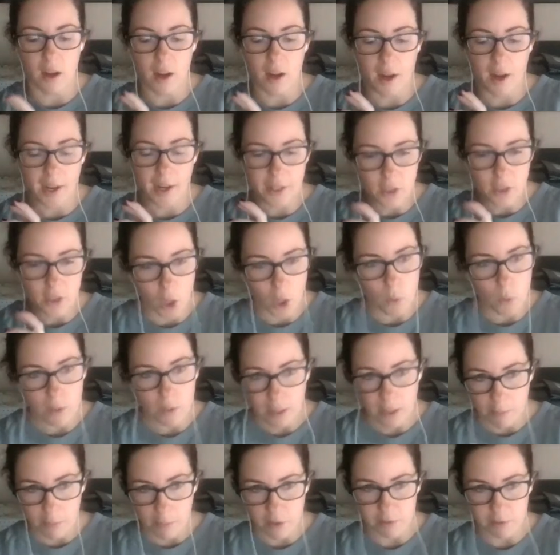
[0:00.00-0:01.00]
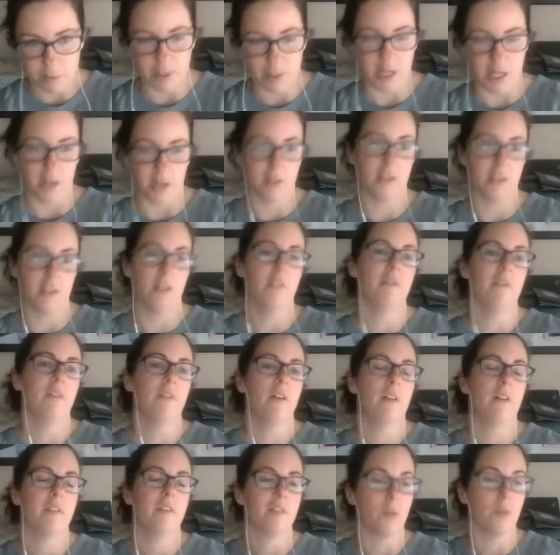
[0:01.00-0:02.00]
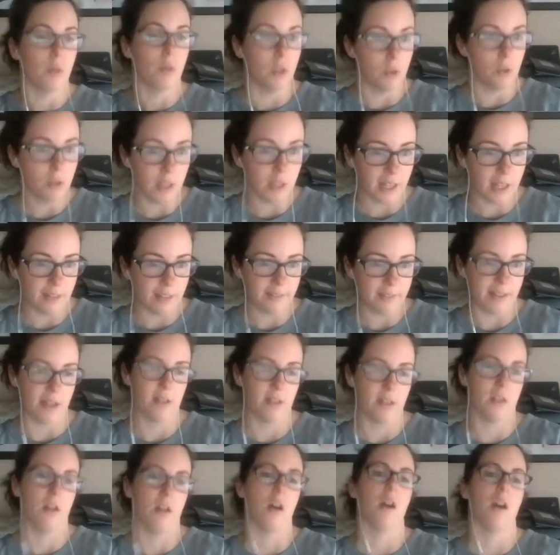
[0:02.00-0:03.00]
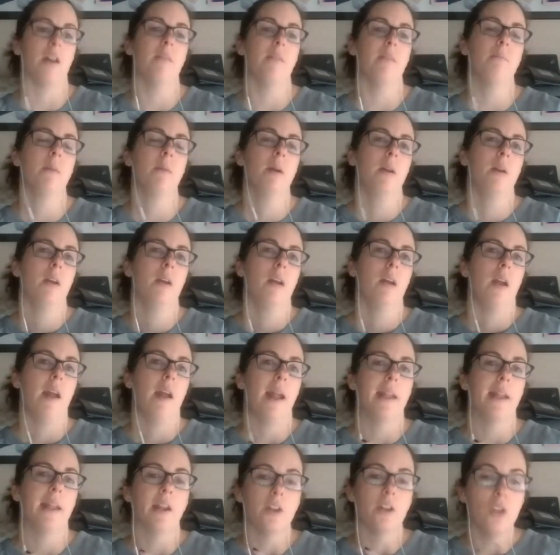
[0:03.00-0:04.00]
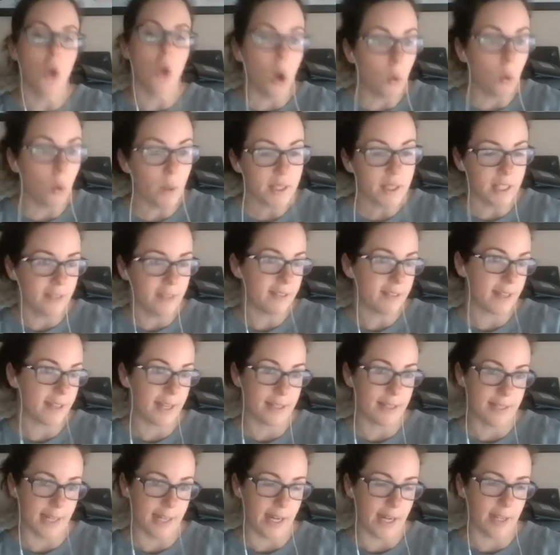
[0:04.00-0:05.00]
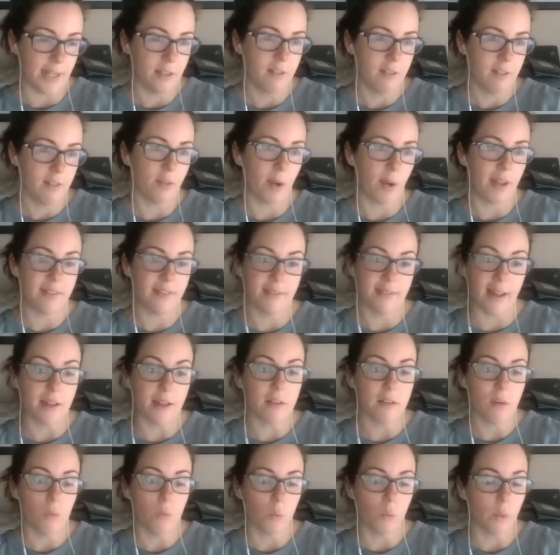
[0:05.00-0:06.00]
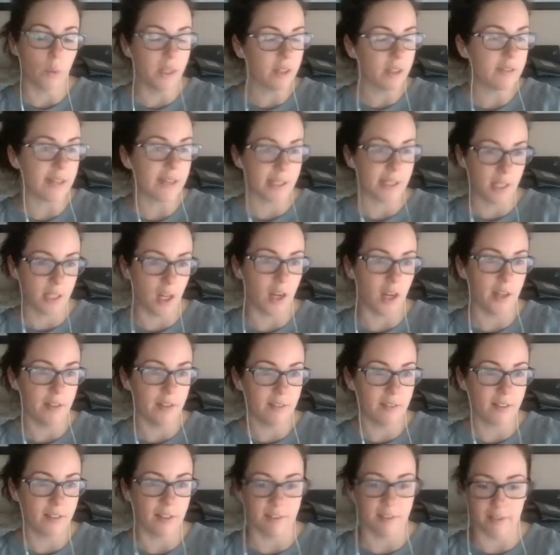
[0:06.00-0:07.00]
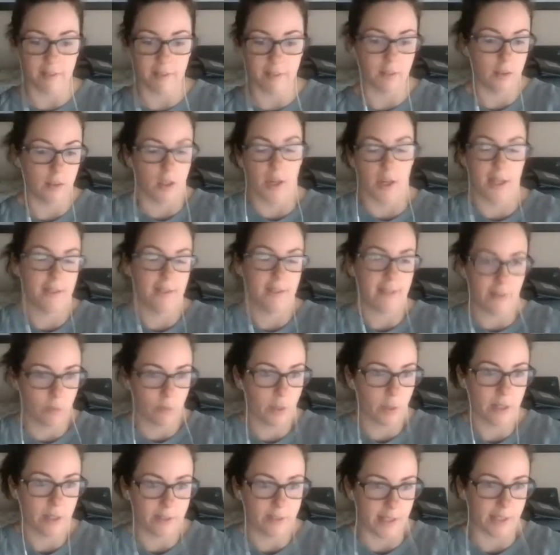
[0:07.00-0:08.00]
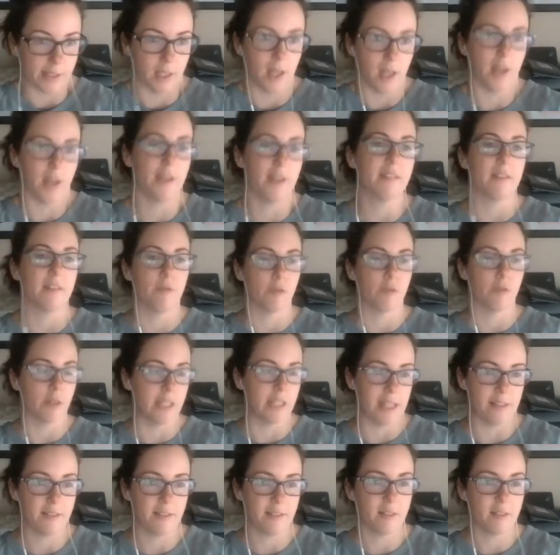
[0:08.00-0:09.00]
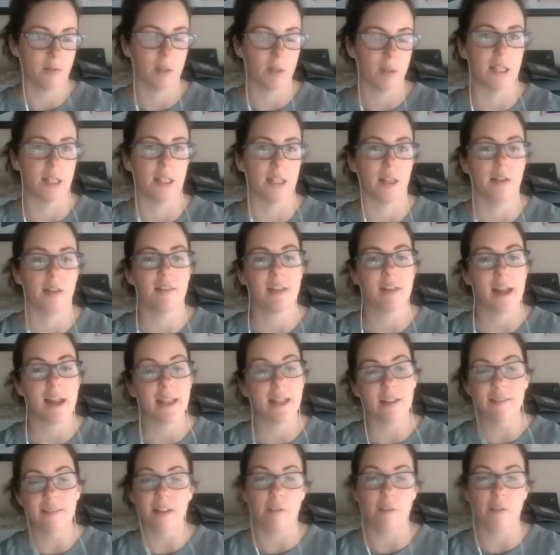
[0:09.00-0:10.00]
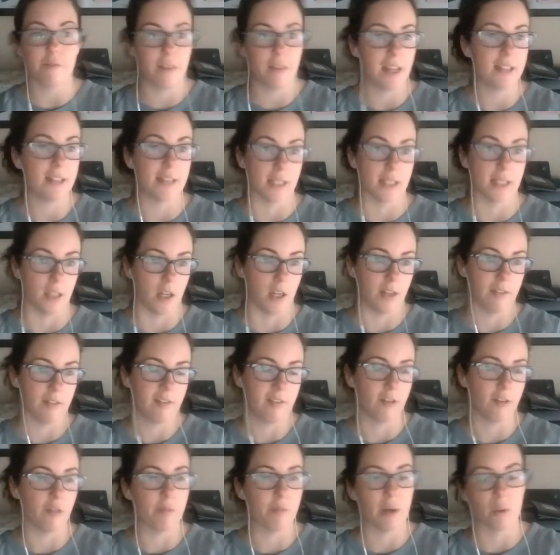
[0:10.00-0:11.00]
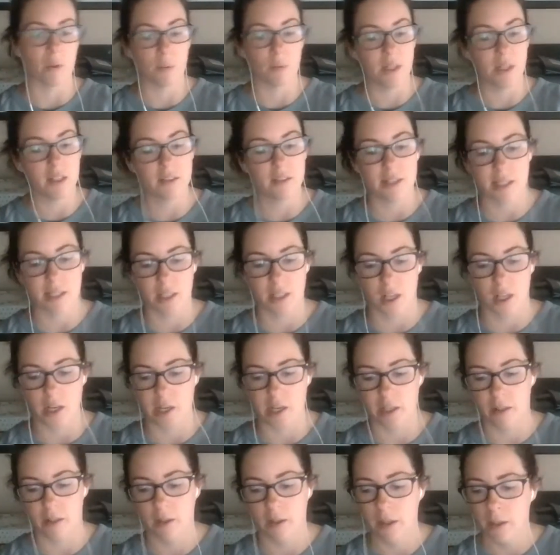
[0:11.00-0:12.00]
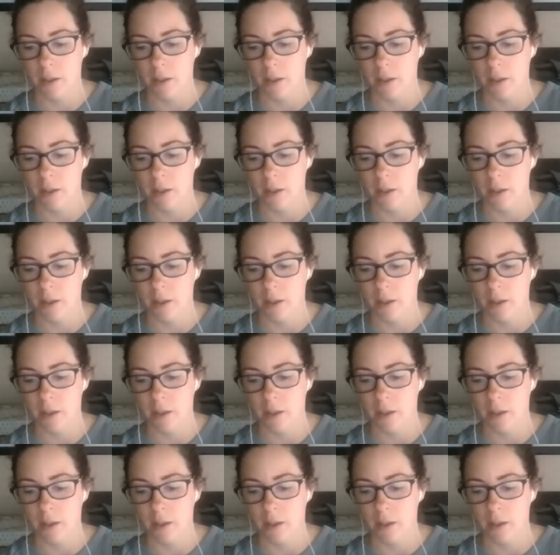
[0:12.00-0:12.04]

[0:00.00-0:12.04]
I know when I'm most productive, so utilize that time, and I know what needs to get done. So I set real deadlines because clients have real deadlines and freelance has real deadlines, and I set fake deadlines. So if my real deadline